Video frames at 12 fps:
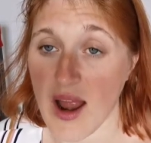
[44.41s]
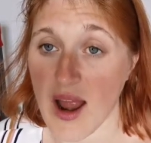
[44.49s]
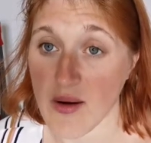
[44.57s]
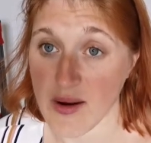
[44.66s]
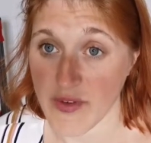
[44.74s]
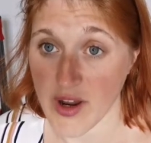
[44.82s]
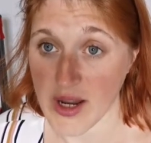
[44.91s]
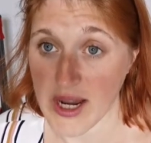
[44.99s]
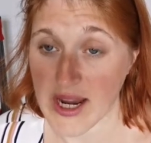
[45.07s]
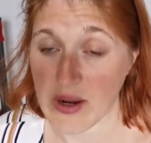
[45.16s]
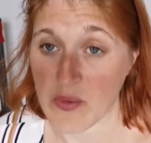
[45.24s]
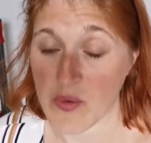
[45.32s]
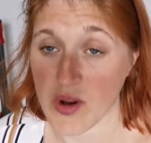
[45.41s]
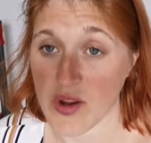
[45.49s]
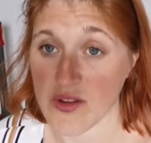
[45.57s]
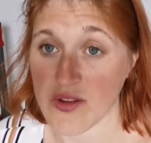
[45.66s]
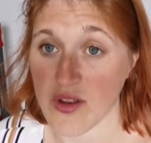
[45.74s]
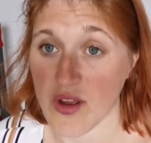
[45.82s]
However, it
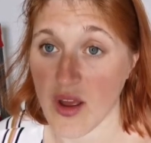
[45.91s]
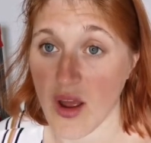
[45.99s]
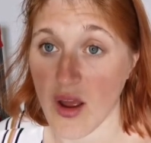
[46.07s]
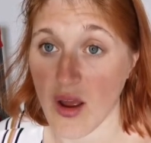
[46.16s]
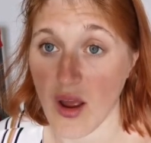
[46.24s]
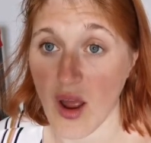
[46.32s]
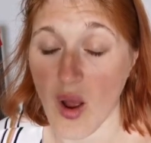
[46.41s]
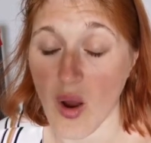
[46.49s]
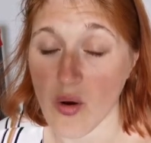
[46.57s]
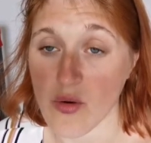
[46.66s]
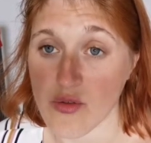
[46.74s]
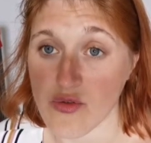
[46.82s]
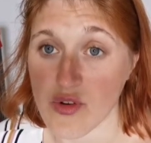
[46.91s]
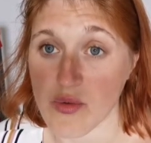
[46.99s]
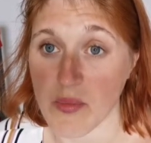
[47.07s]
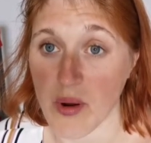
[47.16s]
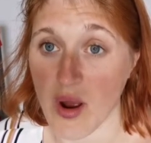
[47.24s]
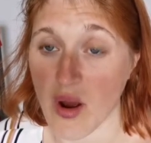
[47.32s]
was a whole
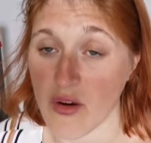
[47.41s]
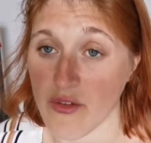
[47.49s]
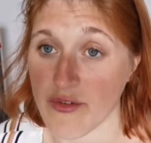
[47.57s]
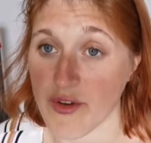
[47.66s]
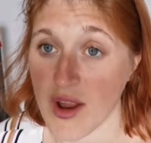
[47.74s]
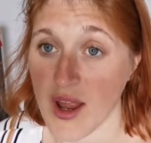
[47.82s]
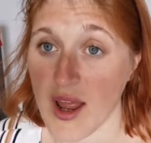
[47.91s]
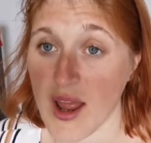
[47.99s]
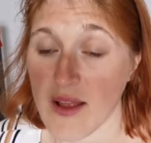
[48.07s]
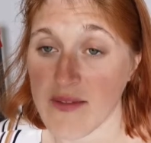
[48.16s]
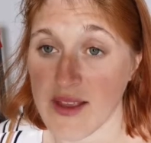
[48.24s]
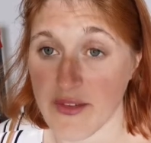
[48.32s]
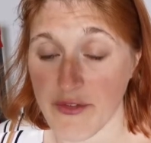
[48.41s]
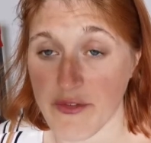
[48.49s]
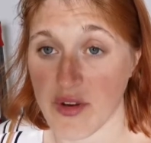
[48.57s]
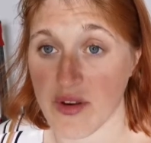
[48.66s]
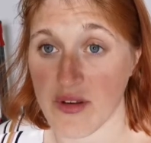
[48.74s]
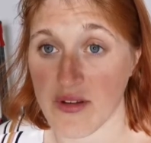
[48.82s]
group of
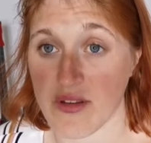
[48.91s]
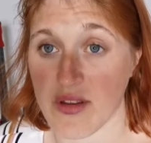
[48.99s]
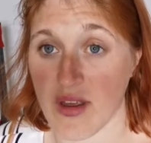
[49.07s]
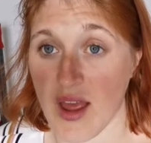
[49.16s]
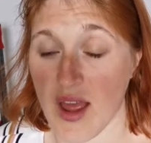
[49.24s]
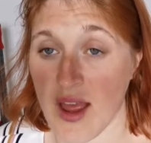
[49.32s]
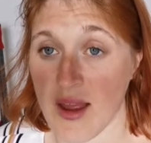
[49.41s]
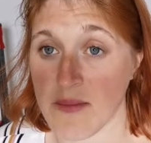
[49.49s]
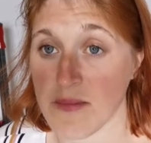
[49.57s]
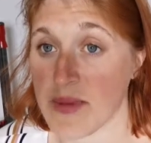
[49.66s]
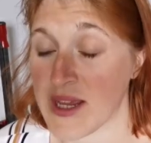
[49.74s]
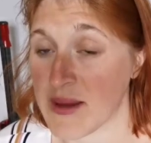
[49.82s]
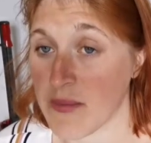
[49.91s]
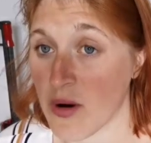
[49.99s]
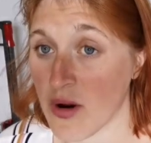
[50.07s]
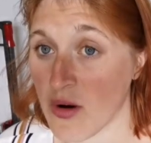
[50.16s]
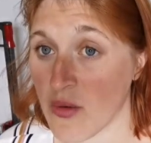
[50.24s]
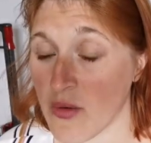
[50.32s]
different
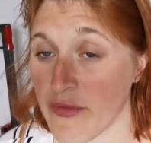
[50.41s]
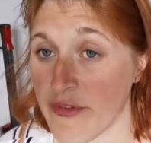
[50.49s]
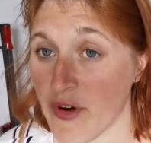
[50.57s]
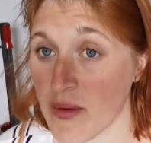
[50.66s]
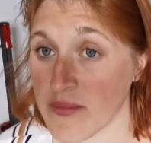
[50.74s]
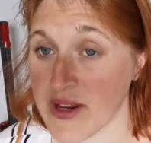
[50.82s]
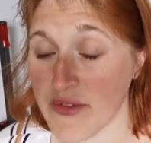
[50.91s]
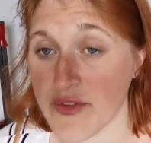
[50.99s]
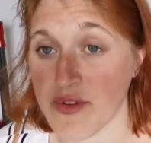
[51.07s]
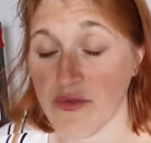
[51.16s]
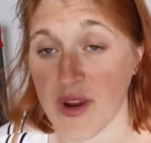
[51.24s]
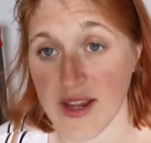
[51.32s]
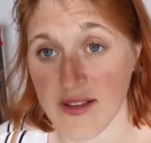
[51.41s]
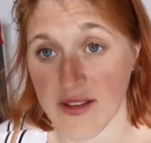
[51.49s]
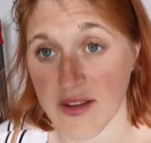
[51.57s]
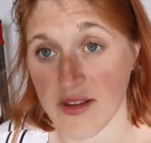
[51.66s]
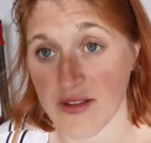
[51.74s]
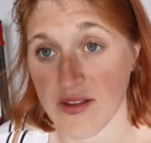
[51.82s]
people from different
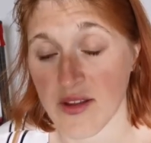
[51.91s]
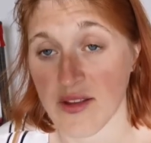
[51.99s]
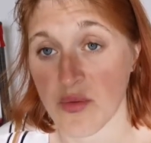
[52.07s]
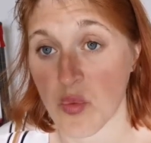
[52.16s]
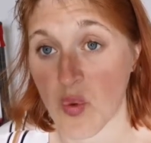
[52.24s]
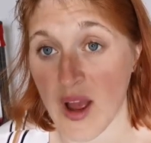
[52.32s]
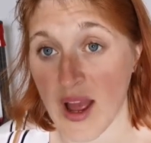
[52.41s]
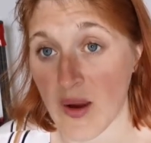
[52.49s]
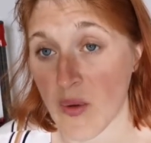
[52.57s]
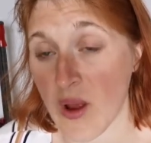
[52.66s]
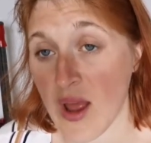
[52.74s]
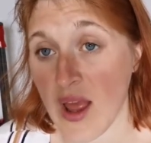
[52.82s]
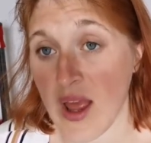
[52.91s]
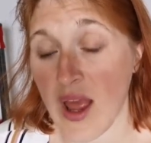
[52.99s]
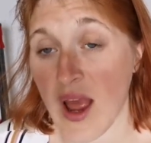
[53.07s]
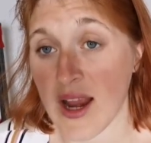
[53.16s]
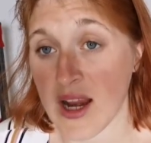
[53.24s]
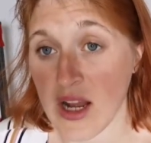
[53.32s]
races as well,
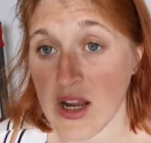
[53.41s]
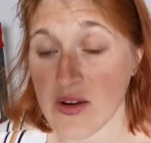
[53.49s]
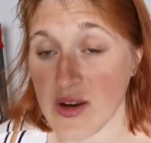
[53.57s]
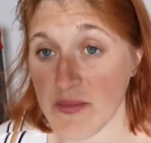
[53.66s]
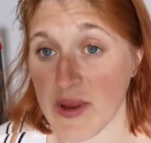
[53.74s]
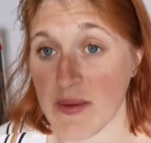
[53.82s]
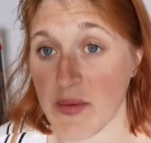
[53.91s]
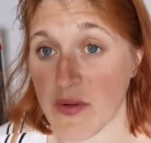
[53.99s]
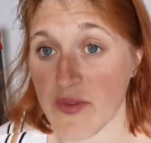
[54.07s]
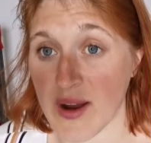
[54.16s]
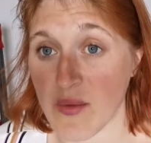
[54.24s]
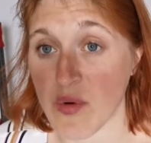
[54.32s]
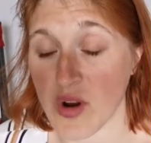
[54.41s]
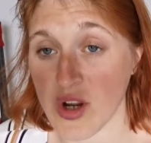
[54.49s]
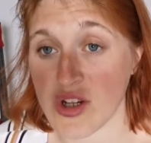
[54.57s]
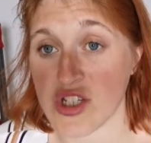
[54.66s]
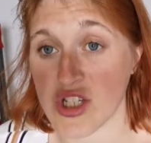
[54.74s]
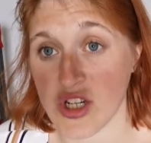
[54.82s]
including people that
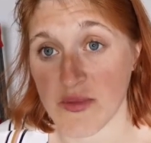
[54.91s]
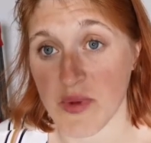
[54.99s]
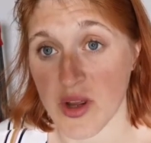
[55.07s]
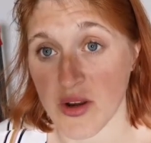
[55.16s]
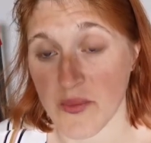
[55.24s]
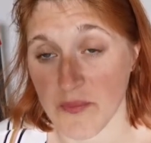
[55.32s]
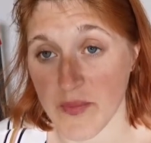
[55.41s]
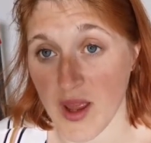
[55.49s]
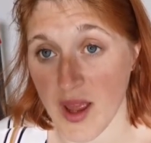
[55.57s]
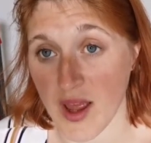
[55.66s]
were German,